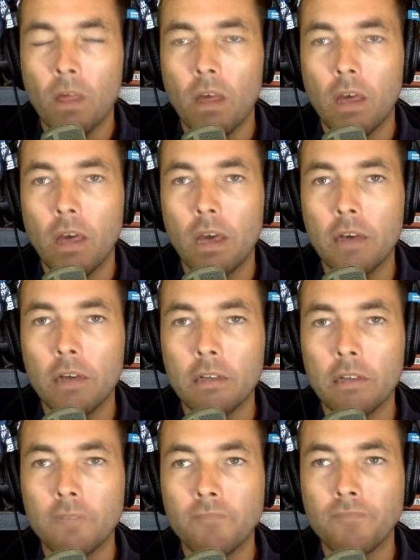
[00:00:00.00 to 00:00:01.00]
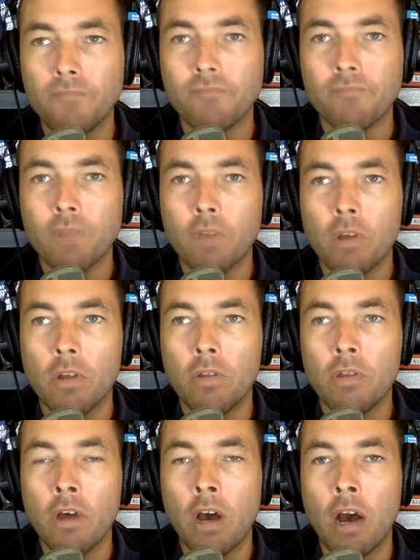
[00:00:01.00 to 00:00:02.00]
And
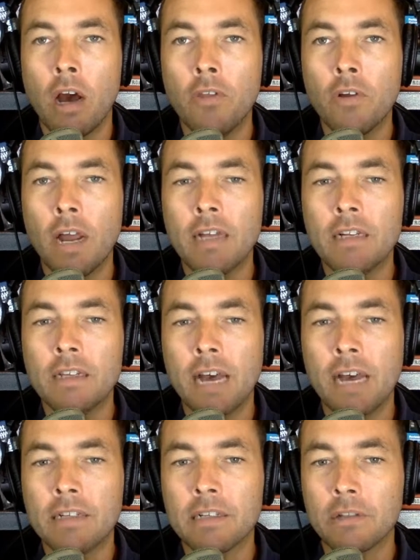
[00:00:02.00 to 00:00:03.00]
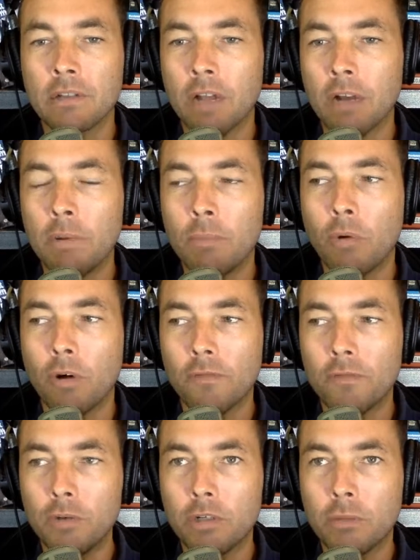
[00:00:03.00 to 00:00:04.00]
the other end of that is a lot of people are
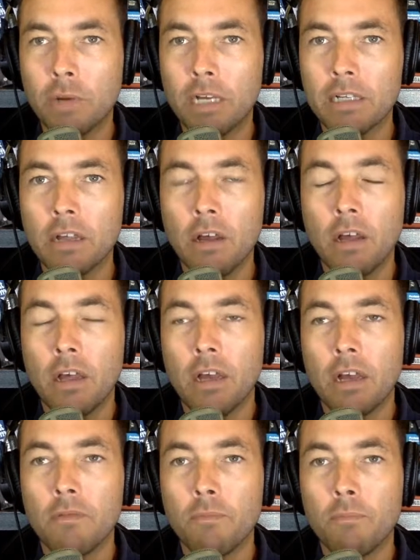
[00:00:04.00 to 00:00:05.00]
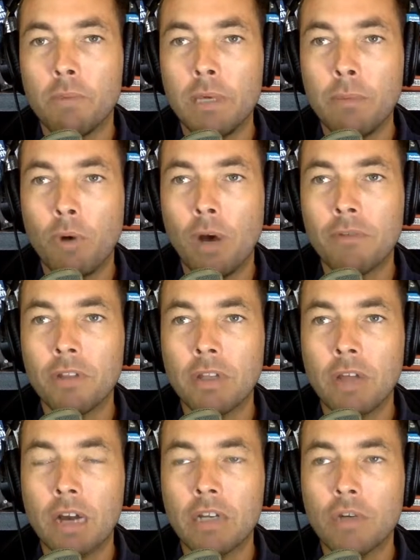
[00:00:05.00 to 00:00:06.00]
future-based. People have a
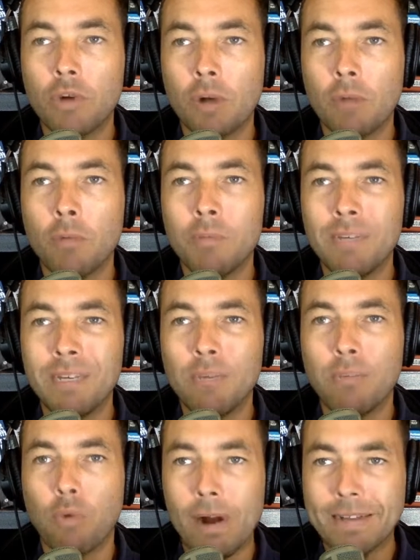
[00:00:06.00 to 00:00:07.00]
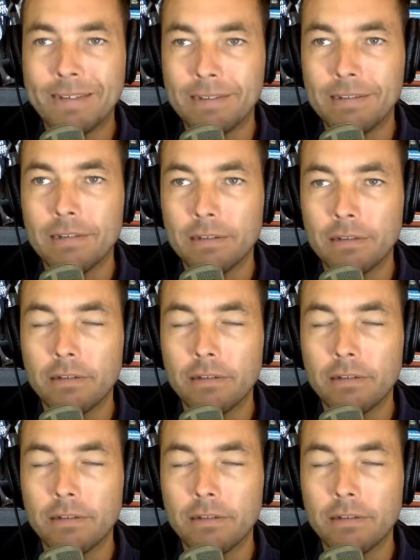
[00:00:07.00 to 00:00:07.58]
lot of trouble being present,